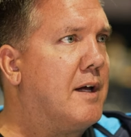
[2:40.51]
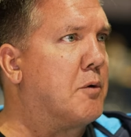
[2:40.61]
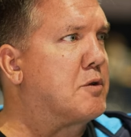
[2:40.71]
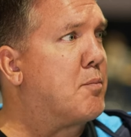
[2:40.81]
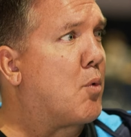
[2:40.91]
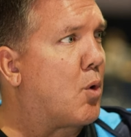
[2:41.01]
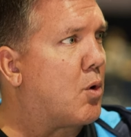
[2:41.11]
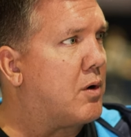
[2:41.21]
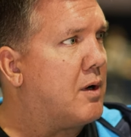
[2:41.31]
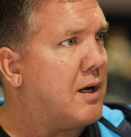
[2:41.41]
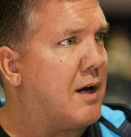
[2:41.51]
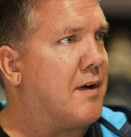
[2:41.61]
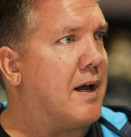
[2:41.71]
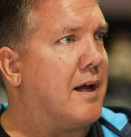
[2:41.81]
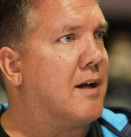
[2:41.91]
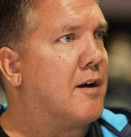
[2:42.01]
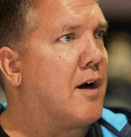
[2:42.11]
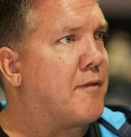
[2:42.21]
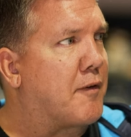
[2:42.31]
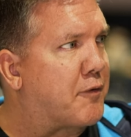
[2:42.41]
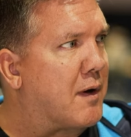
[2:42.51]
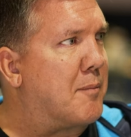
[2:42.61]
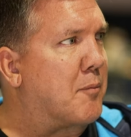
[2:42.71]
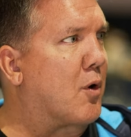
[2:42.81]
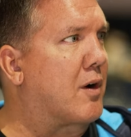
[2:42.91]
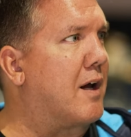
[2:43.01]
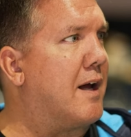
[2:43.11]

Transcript: it was more of a of a framework.